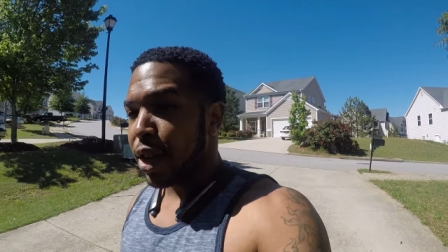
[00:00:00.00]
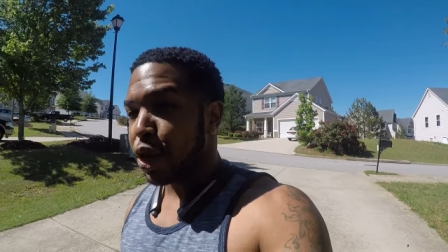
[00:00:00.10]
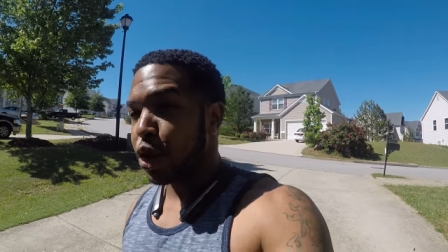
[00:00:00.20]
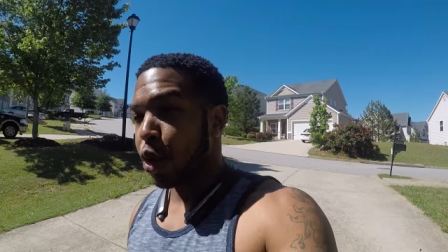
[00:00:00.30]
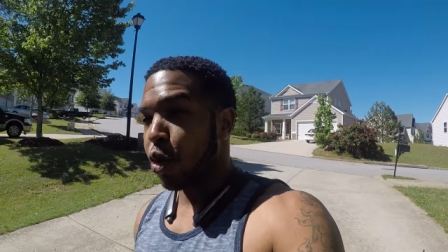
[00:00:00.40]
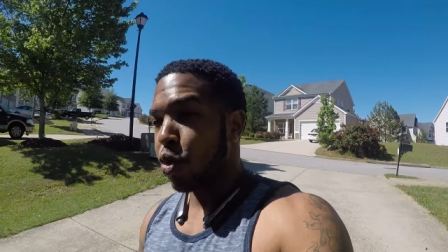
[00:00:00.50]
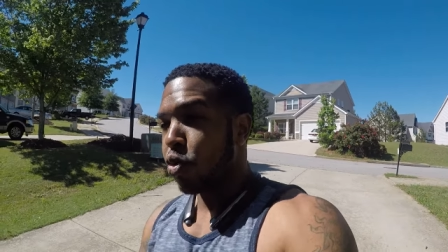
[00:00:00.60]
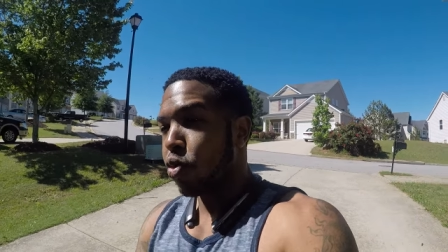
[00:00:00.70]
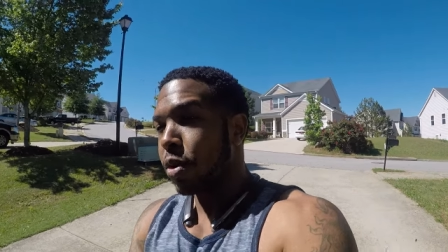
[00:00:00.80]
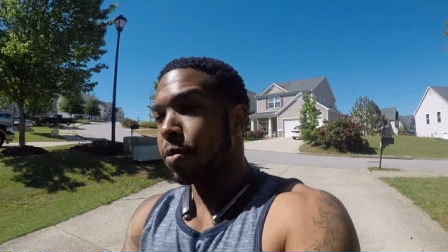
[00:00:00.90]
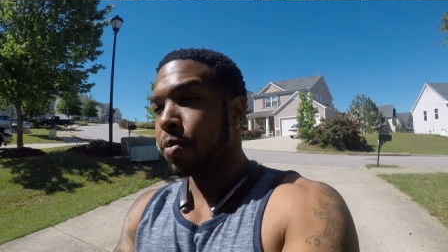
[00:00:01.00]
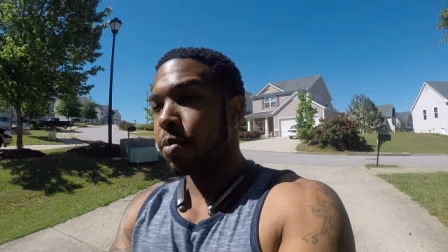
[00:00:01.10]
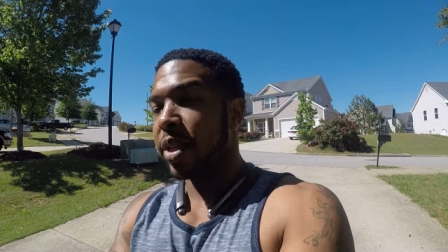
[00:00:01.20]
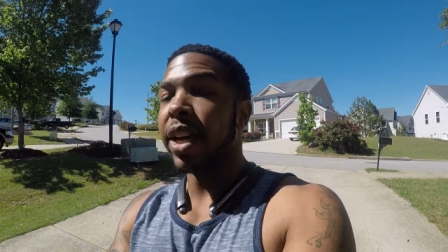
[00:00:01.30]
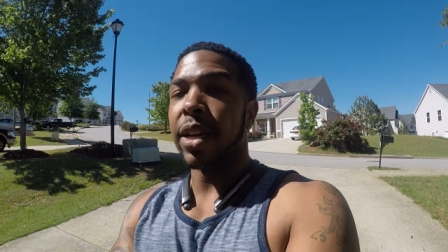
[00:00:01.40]
So
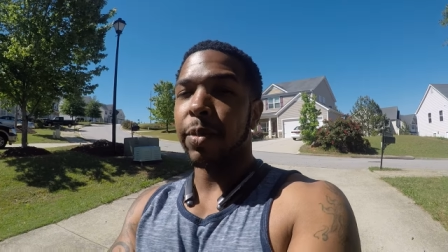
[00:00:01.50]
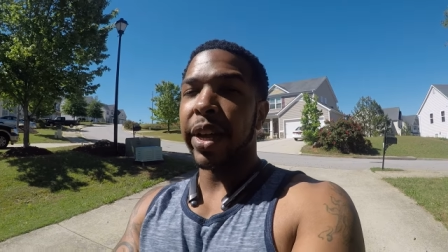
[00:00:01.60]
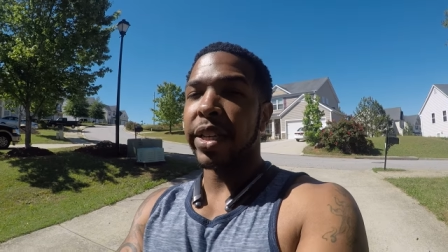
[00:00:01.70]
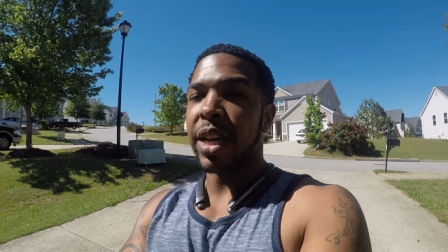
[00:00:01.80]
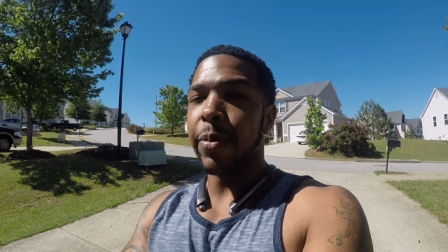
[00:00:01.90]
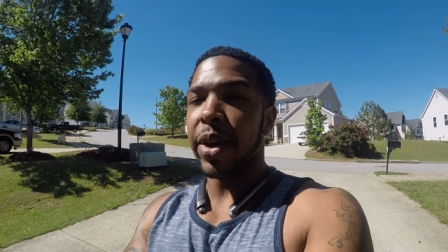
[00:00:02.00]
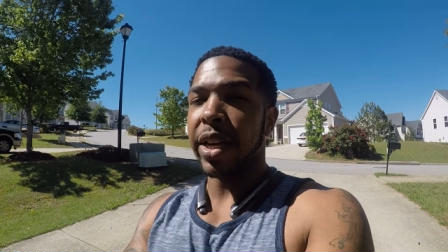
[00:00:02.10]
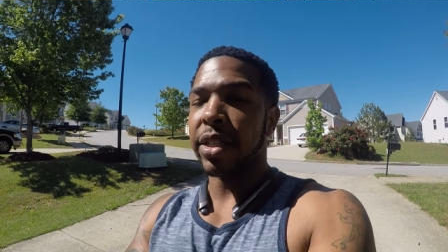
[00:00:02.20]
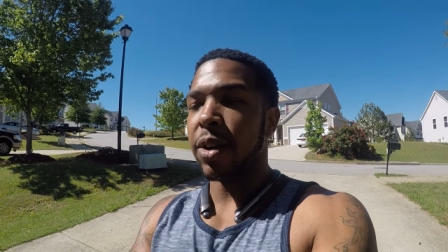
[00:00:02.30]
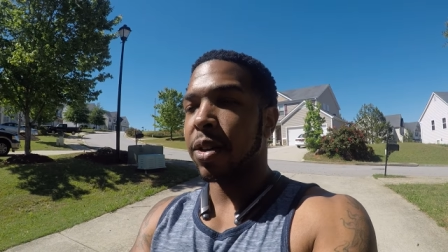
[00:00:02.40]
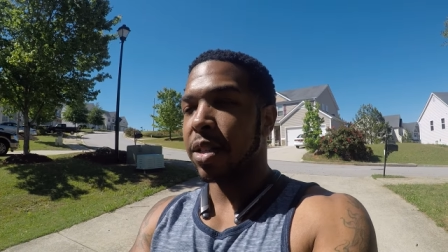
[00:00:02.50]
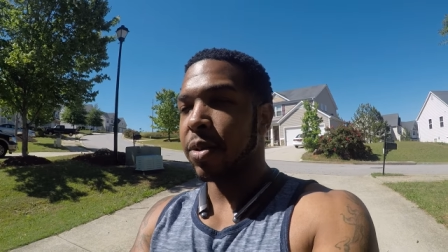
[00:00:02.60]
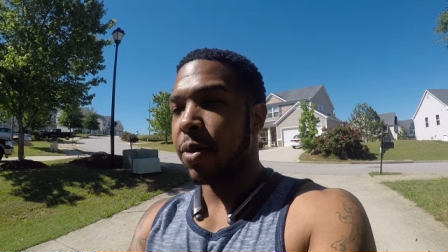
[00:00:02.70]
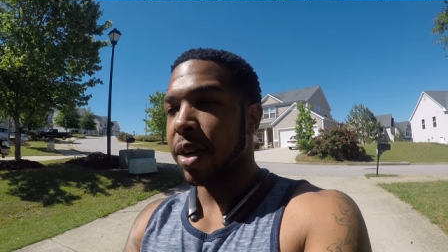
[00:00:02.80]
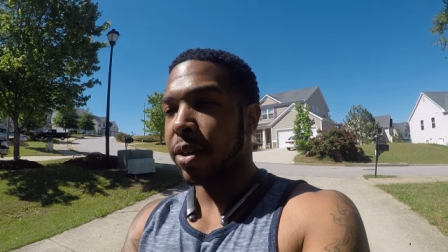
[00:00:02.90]
yeah, the blacktop package costs
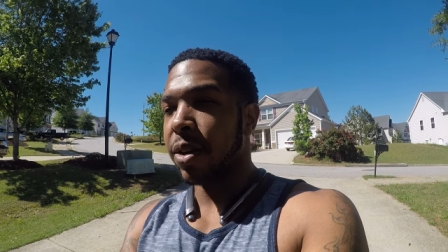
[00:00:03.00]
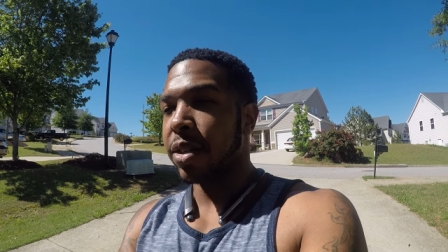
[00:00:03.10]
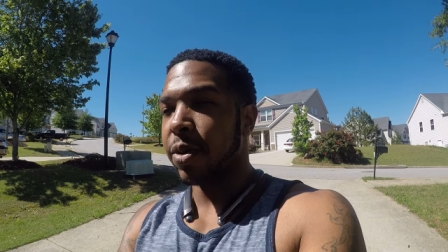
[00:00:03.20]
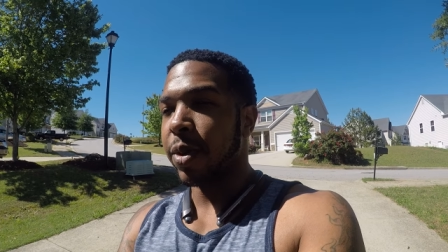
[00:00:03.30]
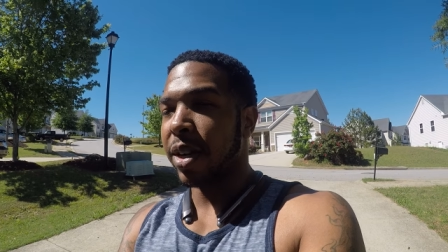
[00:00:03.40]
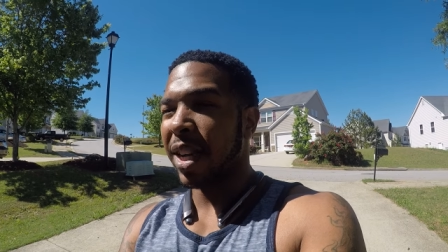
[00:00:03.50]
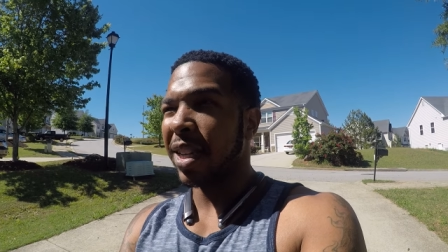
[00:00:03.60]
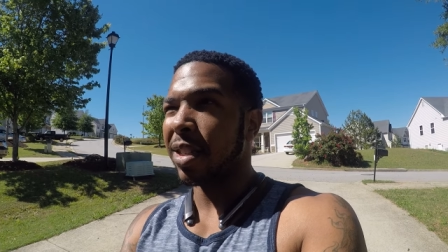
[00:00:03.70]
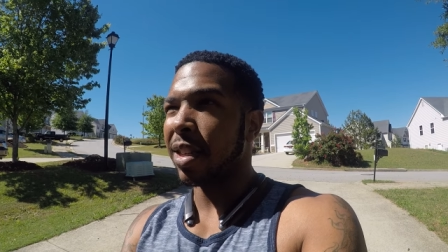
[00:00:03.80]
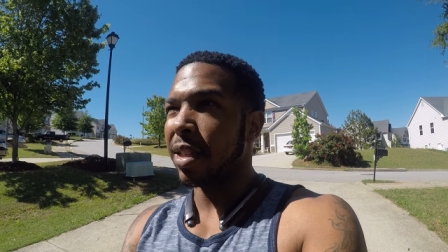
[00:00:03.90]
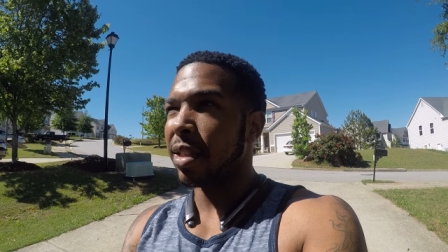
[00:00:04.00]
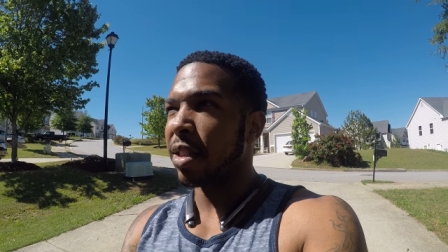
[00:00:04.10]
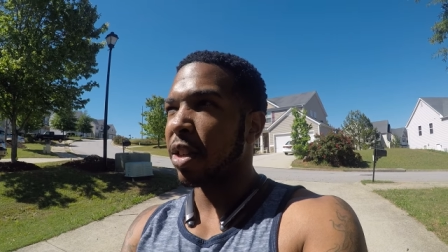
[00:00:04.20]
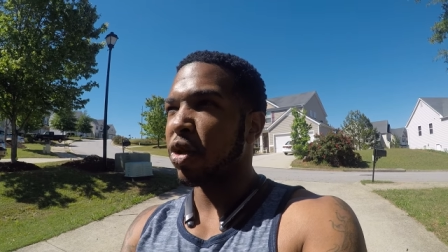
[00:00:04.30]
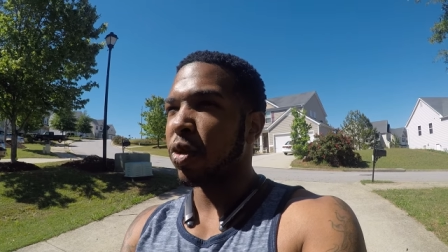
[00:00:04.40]
around cost around like
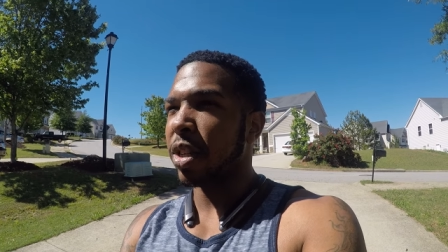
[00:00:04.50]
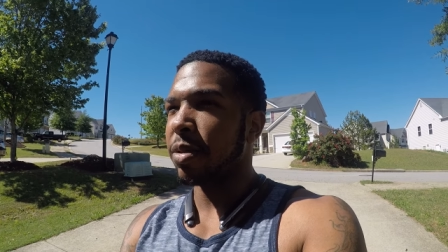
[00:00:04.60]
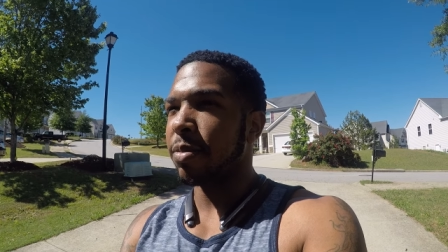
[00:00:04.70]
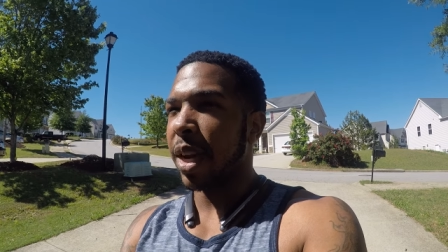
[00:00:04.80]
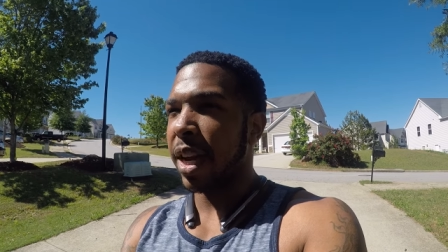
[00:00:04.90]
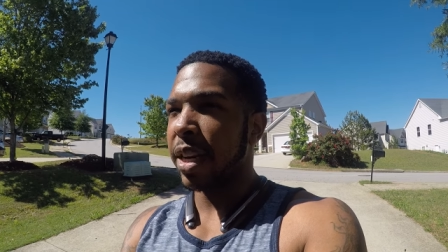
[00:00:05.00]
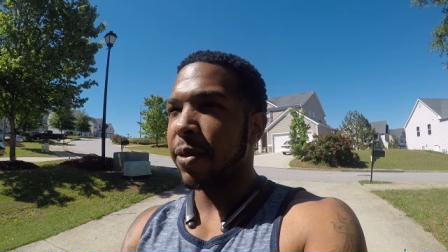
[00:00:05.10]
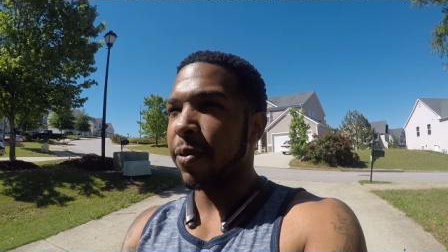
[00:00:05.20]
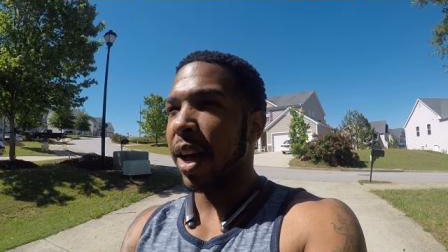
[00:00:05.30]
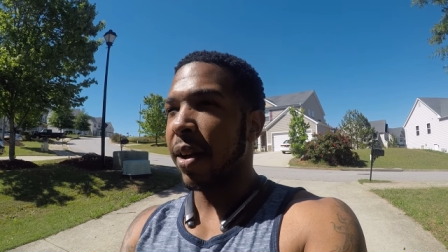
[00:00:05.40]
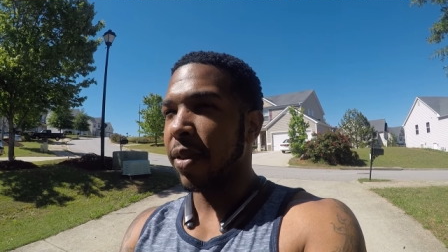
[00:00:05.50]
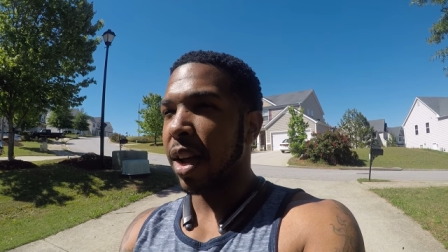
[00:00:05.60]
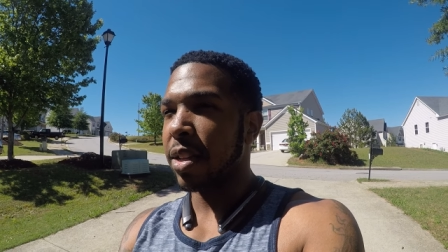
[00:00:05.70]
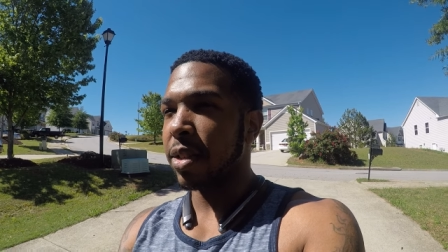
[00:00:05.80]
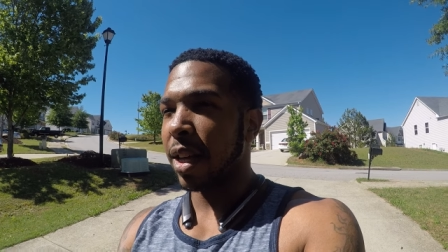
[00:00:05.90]
six hundred and ninety five
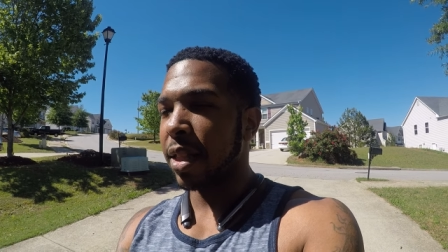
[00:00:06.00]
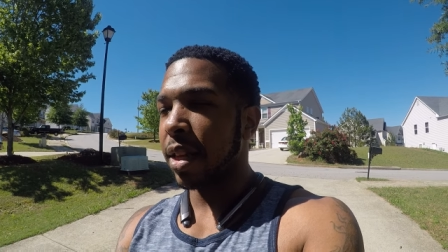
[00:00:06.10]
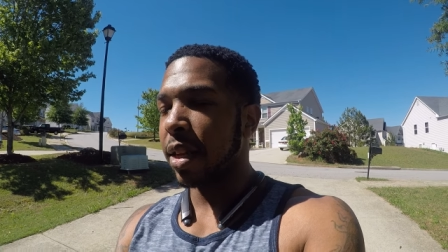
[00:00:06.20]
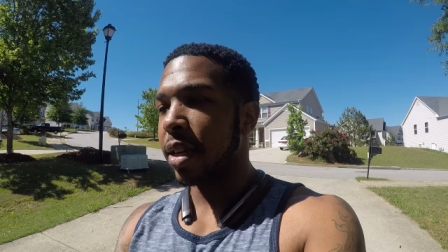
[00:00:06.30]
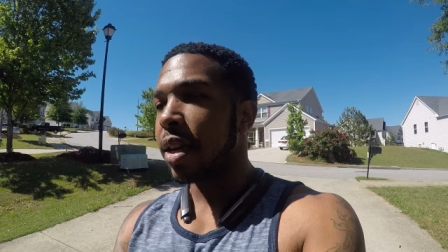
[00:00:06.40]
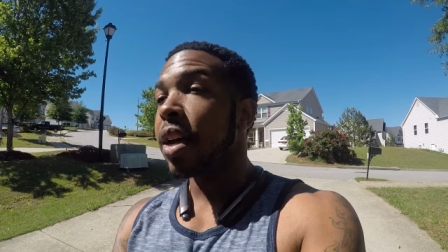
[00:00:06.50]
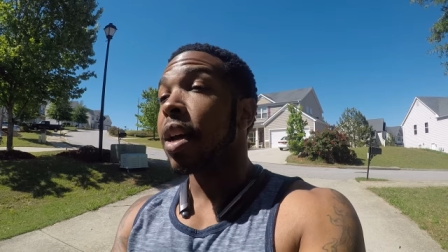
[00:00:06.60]
dollars, I think.